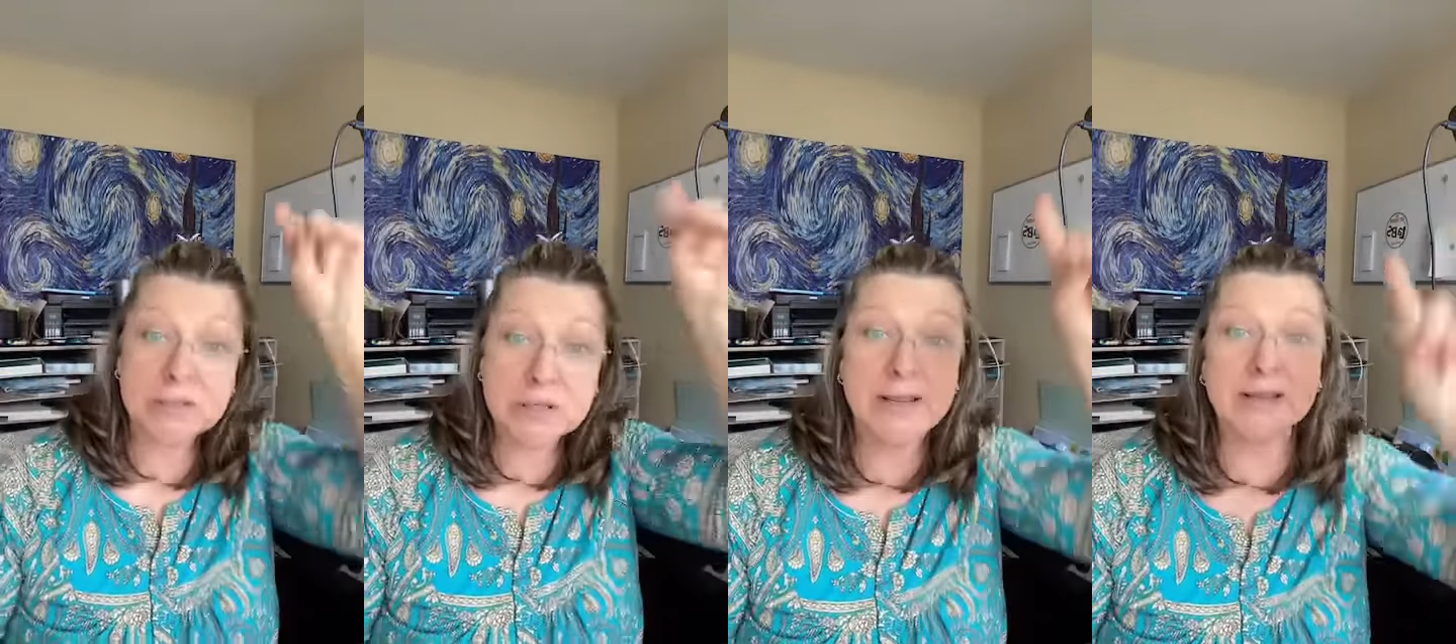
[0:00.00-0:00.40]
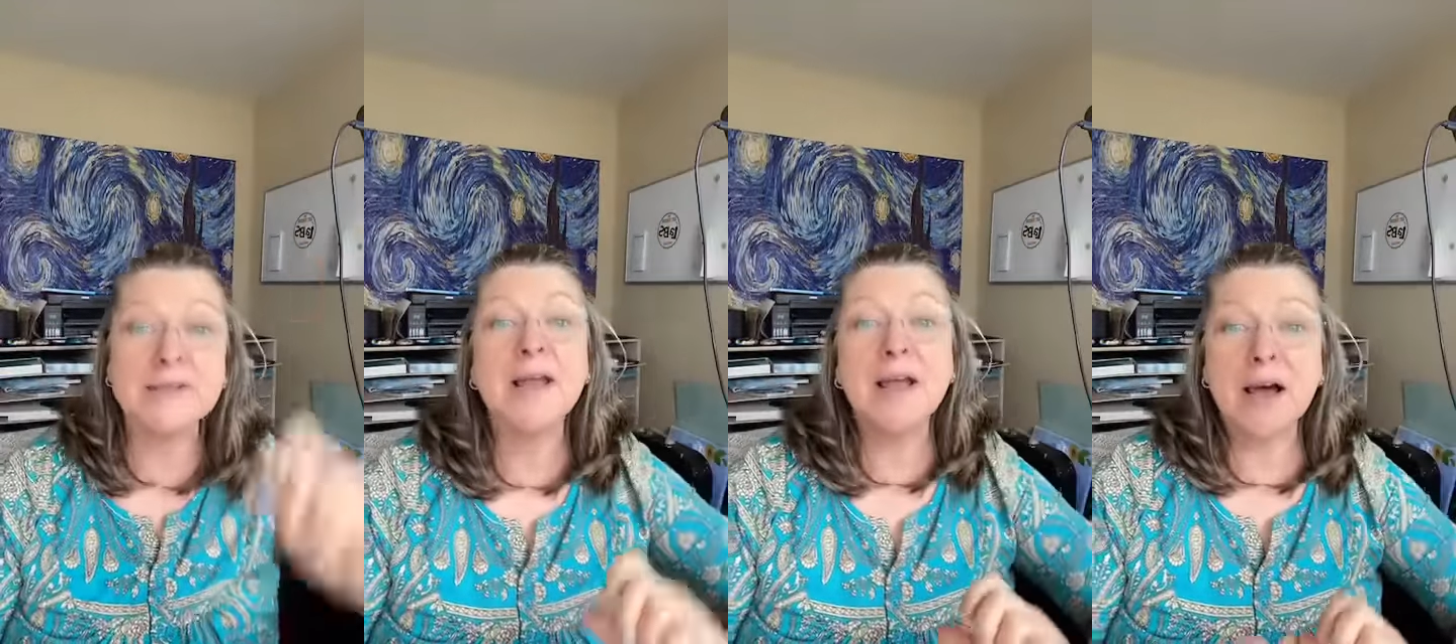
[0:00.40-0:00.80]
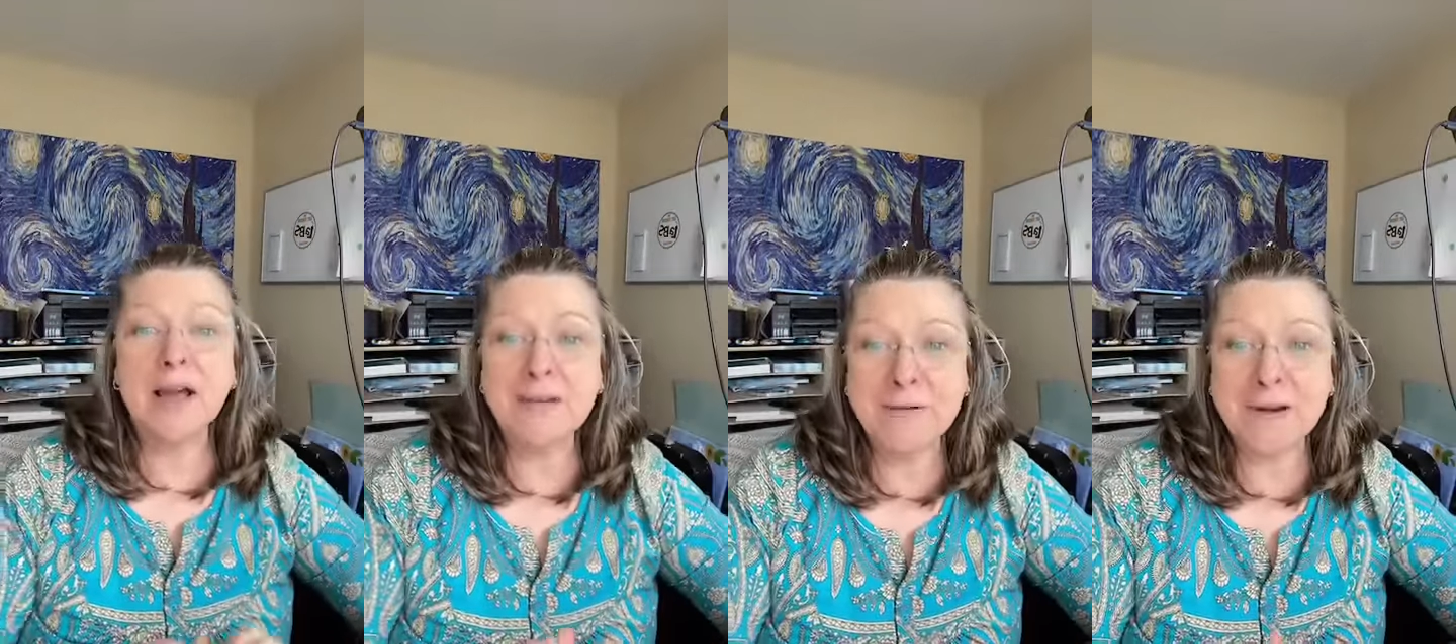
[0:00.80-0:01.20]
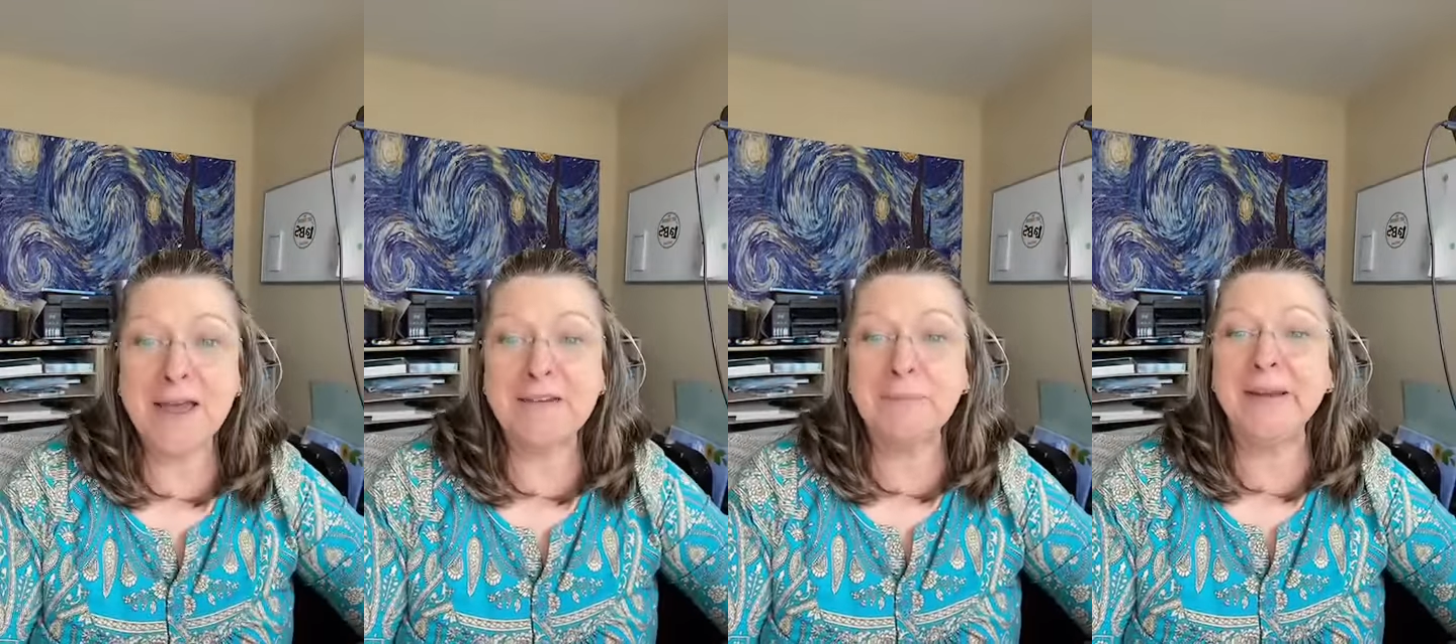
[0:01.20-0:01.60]
So yes, I even
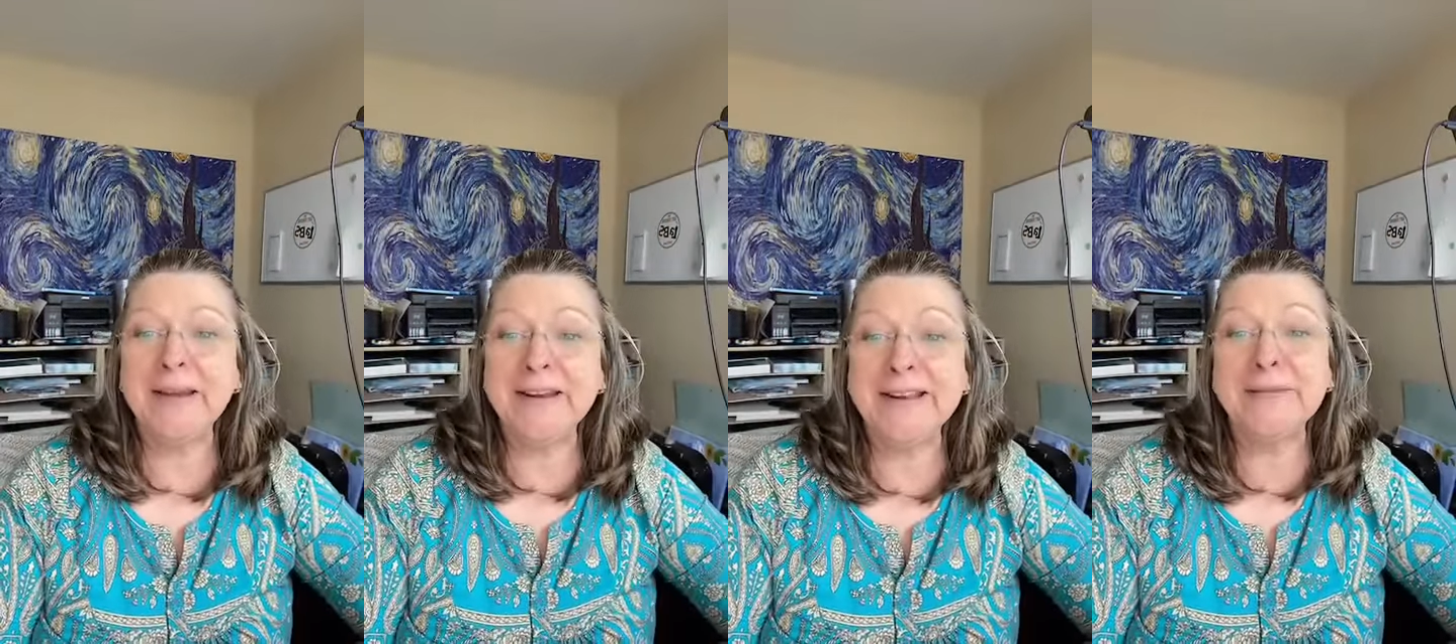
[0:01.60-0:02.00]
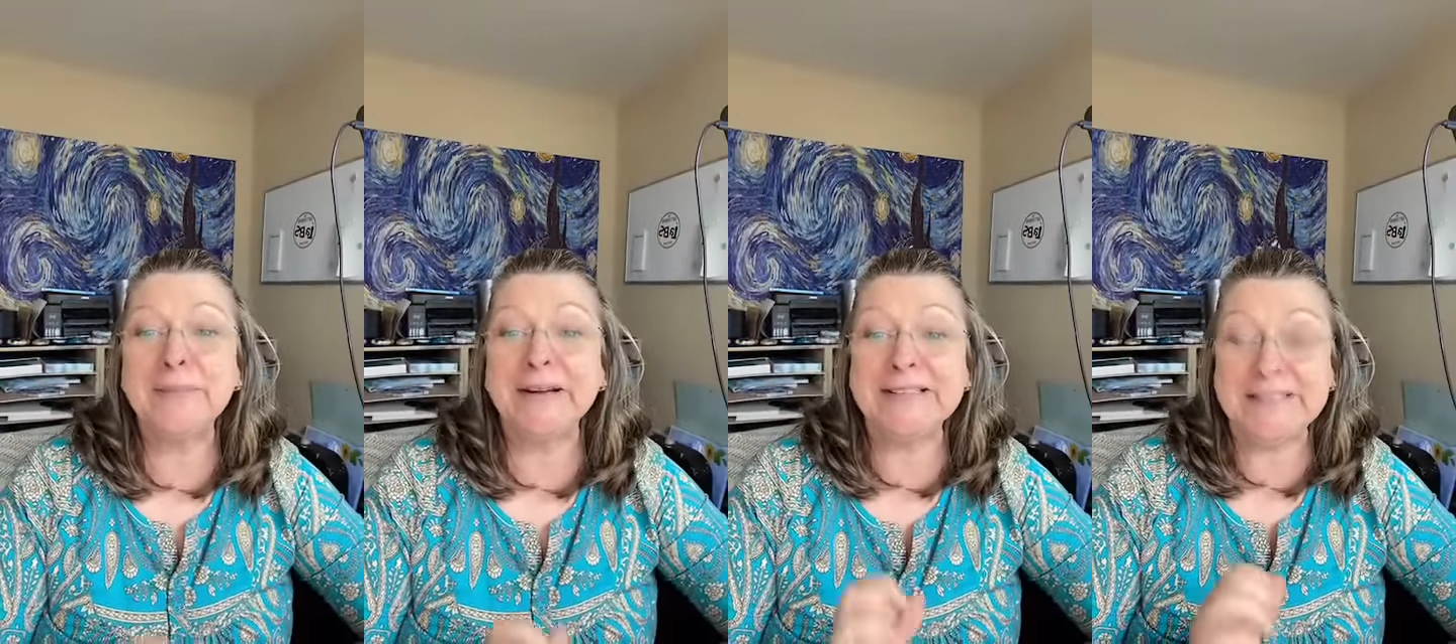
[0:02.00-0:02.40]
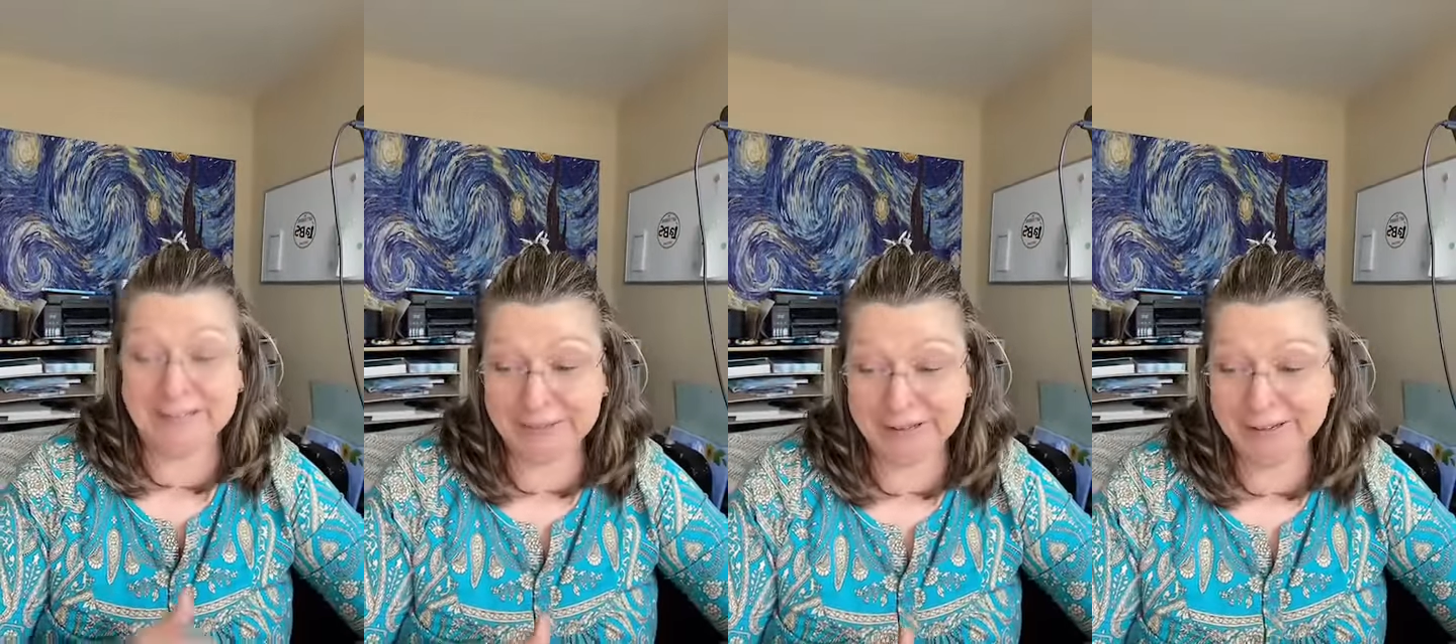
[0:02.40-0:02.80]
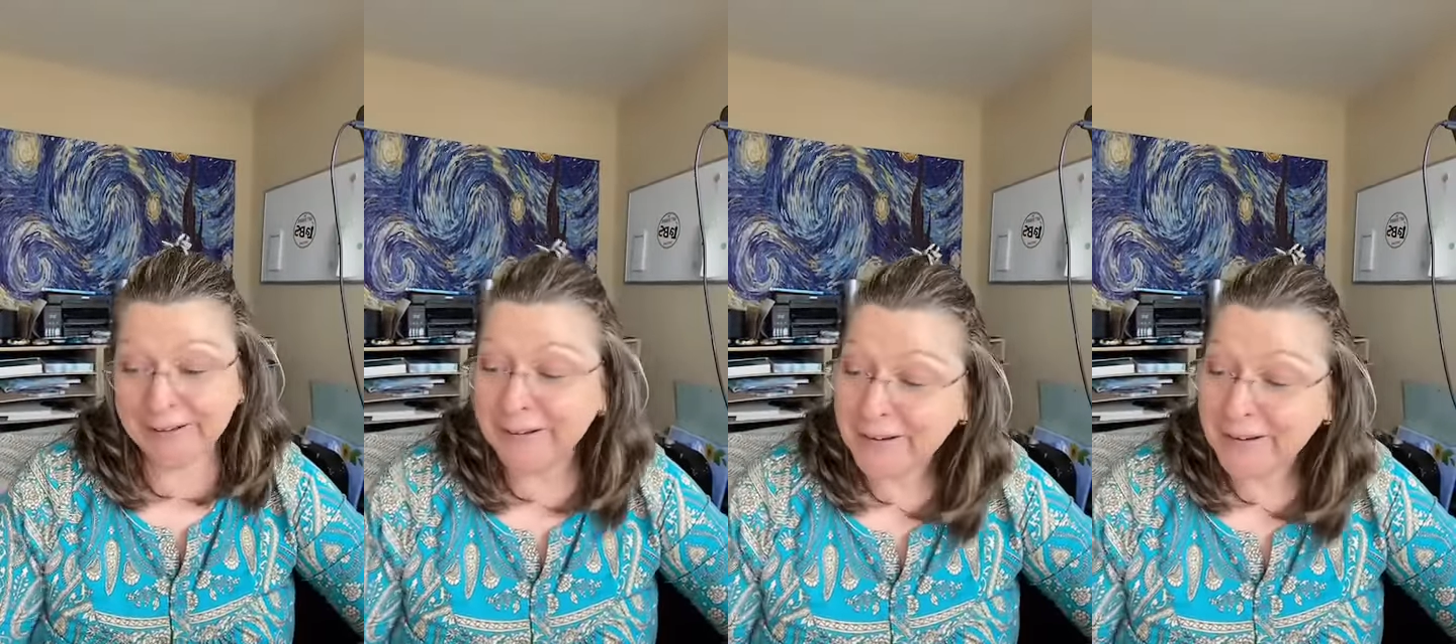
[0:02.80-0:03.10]
have paint in my ceiling.